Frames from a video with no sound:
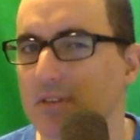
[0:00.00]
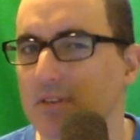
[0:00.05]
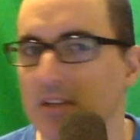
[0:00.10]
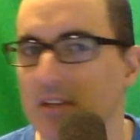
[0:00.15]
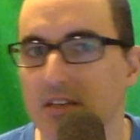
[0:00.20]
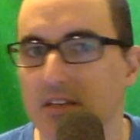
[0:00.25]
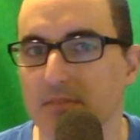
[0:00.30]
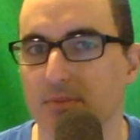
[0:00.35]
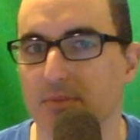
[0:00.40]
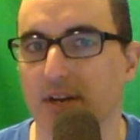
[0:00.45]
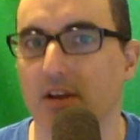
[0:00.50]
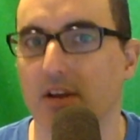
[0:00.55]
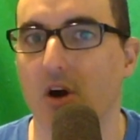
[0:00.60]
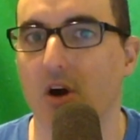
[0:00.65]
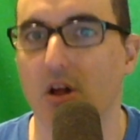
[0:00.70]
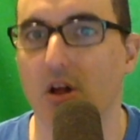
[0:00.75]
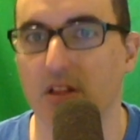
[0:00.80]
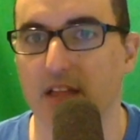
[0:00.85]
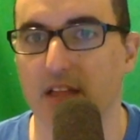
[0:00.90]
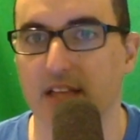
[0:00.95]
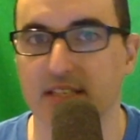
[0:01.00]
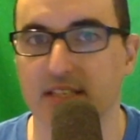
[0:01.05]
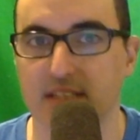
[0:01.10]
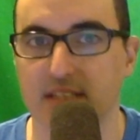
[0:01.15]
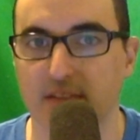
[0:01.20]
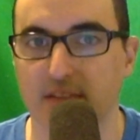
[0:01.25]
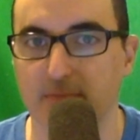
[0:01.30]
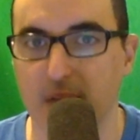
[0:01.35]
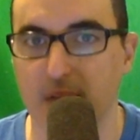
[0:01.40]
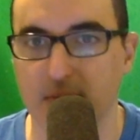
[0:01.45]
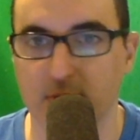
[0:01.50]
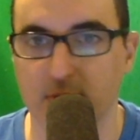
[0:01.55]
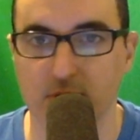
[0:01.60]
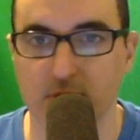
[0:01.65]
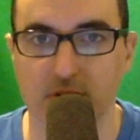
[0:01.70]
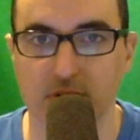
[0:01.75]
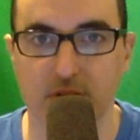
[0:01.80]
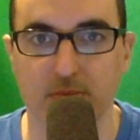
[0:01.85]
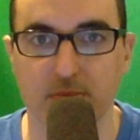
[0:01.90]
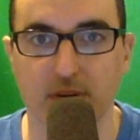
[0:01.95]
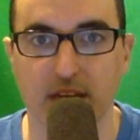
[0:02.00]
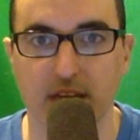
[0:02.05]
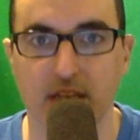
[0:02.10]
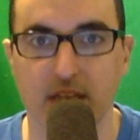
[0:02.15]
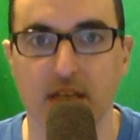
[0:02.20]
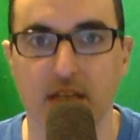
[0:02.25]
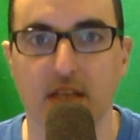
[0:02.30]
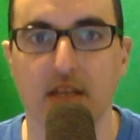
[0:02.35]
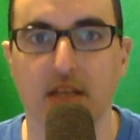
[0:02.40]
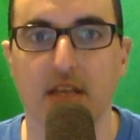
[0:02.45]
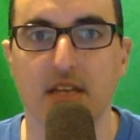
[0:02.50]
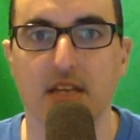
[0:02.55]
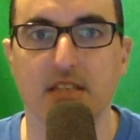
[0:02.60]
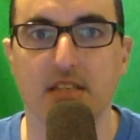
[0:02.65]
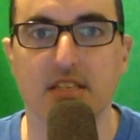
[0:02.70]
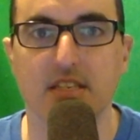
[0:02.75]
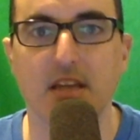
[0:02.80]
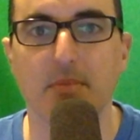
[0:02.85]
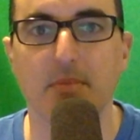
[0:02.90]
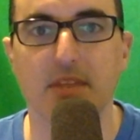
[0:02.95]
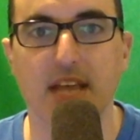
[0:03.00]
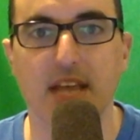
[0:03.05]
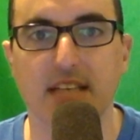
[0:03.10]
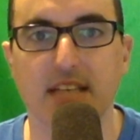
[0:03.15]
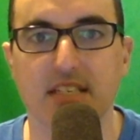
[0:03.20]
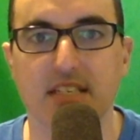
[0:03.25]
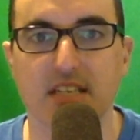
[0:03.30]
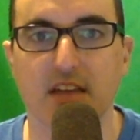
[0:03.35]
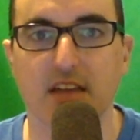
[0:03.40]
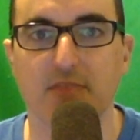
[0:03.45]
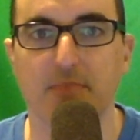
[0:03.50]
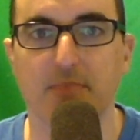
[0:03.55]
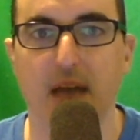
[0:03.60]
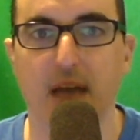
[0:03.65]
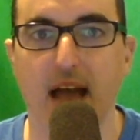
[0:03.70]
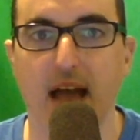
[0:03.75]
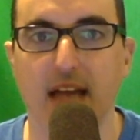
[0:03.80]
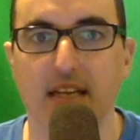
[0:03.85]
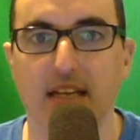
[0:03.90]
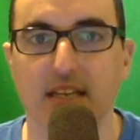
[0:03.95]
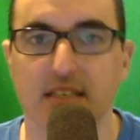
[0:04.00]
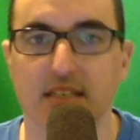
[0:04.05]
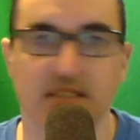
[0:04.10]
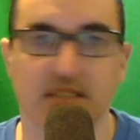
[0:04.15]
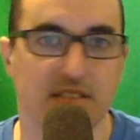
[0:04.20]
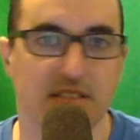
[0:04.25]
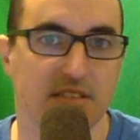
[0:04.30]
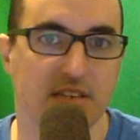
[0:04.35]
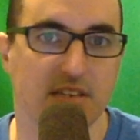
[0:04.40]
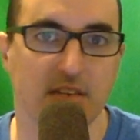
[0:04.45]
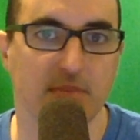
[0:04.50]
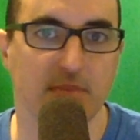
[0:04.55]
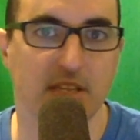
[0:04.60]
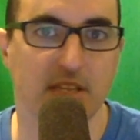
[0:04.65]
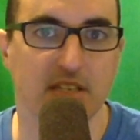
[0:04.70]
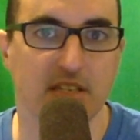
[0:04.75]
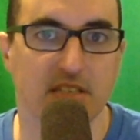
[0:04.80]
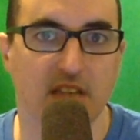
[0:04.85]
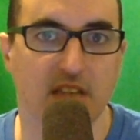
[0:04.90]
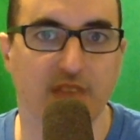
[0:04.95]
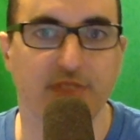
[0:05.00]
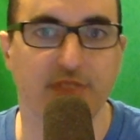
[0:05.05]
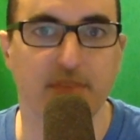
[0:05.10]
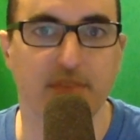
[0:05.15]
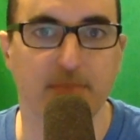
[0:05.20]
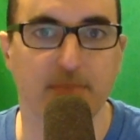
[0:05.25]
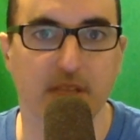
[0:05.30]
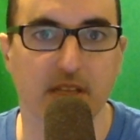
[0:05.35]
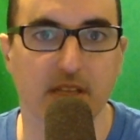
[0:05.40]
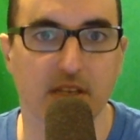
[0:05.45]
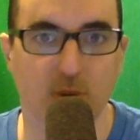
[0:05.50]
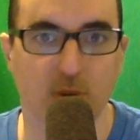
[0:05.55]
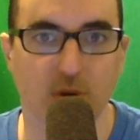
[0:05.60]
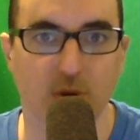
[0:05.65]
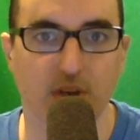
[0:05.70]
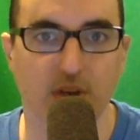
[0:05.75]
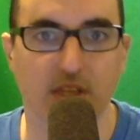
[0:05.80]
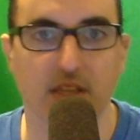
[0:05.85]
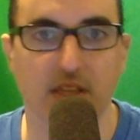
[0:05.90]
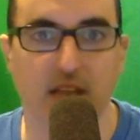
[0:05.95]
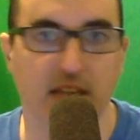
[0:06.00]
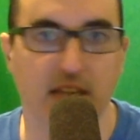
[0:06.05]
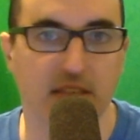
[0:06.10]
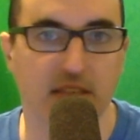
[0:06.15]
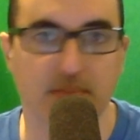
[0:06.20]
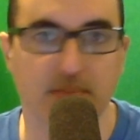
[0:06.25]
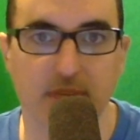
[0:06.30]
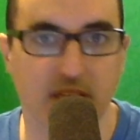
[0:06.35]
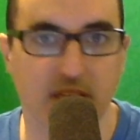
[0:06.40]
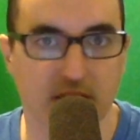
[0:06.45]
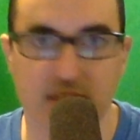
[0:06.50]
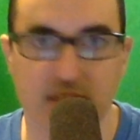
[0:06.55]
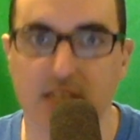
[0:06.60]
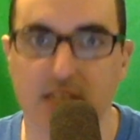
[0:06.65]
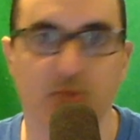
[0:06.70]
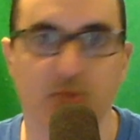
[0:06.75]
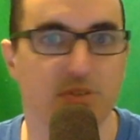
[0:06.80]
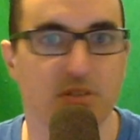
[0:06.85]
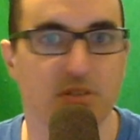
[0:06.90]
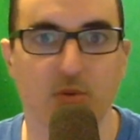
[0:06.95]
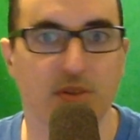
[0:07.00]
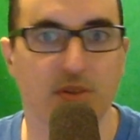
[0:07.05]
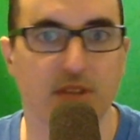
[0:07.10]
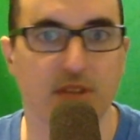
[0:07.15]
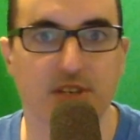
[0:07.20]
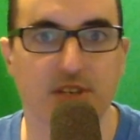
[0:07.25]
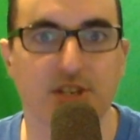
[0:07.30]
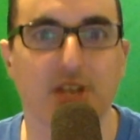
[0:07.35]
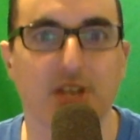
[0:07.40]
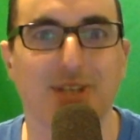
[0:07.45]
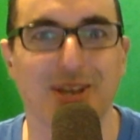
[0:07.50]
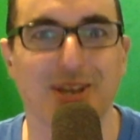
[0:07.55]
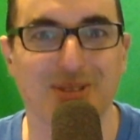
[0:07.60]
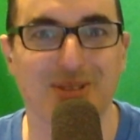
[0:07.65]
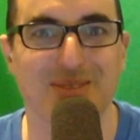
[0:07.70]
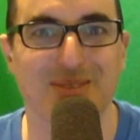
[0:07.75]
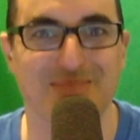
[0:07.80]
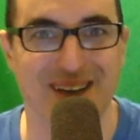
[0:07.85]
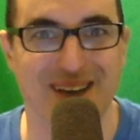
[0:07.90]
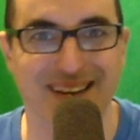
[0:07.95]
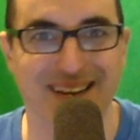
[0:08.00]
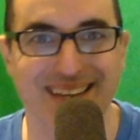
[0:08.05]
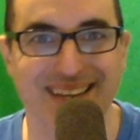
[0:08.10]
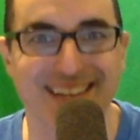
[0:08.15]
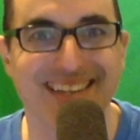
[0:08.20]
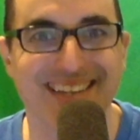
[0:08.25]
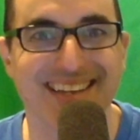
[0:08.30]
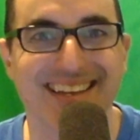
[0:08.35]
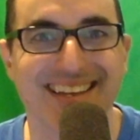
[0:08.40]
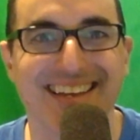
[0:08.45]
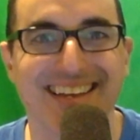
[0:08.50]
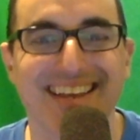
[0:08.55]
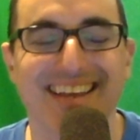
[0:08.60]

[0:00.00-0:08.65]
We're not going to bring all of that stuff back, but we're going to bring some of that stuff back. And it's going to be the stuff that Billy Corgan liked because he was the one that shelled out the money.